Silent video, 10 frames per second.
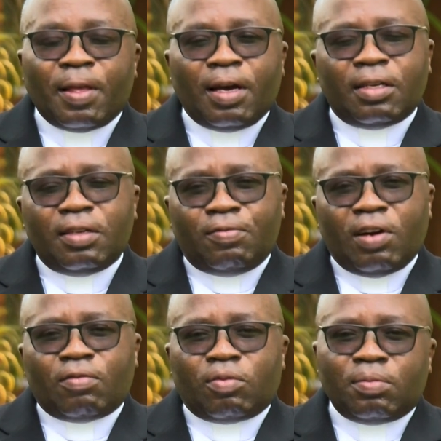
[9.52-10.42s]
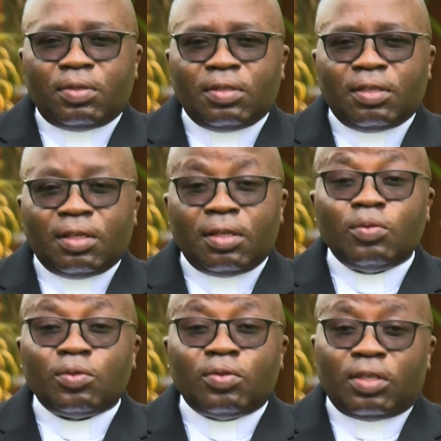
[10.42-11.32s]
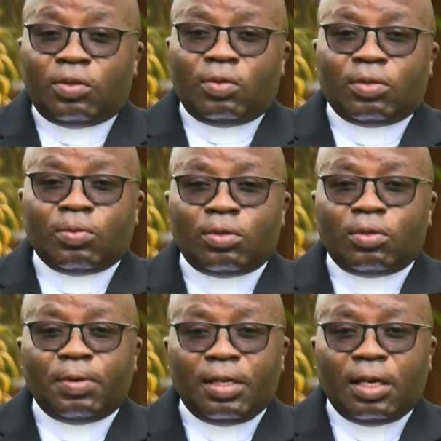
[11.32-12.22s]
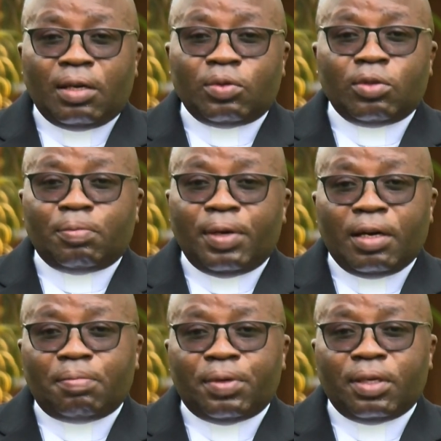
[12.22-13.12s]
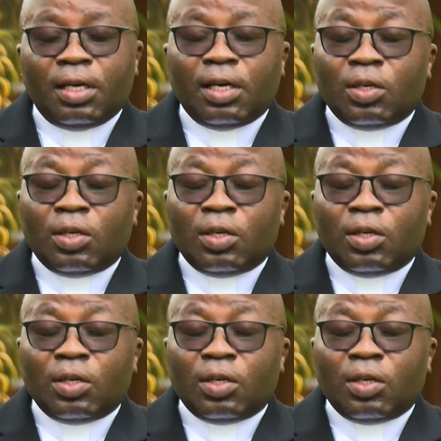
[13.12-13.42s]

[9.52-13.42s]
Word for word: And if we have rooms, then we should rejoice, we should be glad, we should be happy.